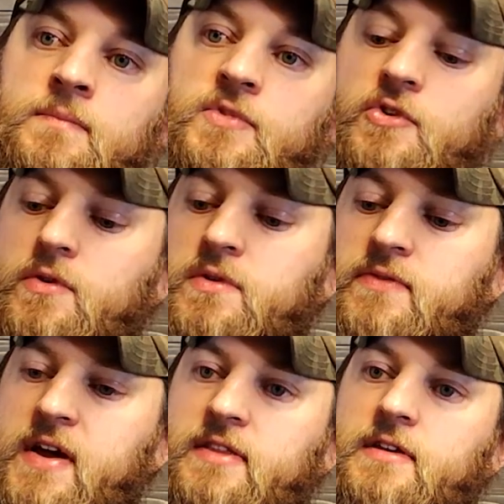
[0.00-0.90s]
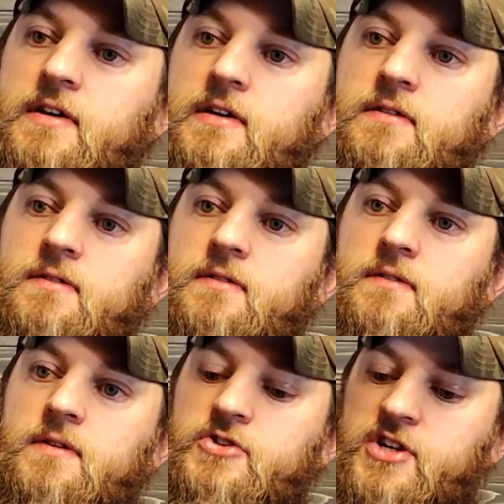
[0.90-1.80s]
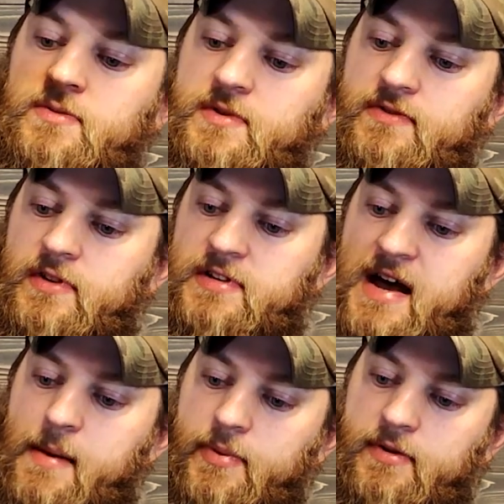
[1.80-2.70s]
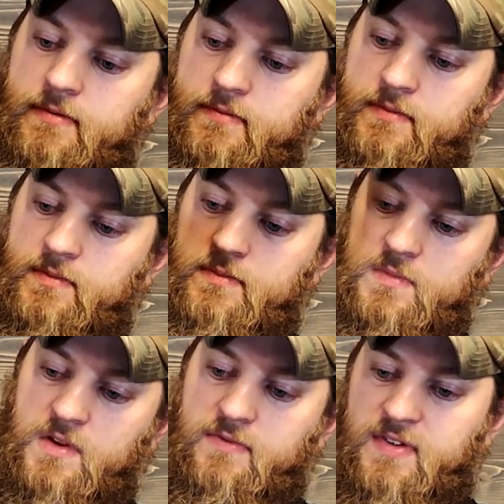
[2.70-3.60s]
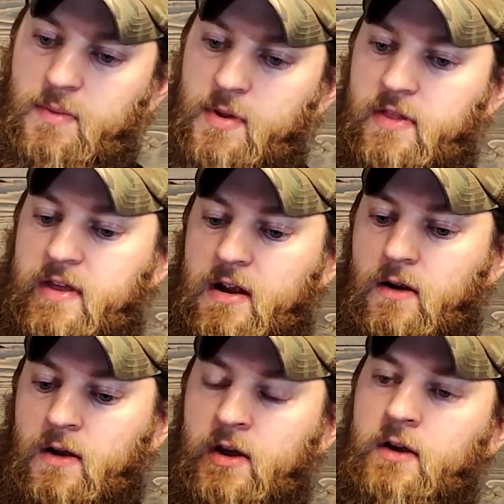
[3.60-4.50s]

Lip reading: So you've got the adjustments for the top, you fit the bit in there,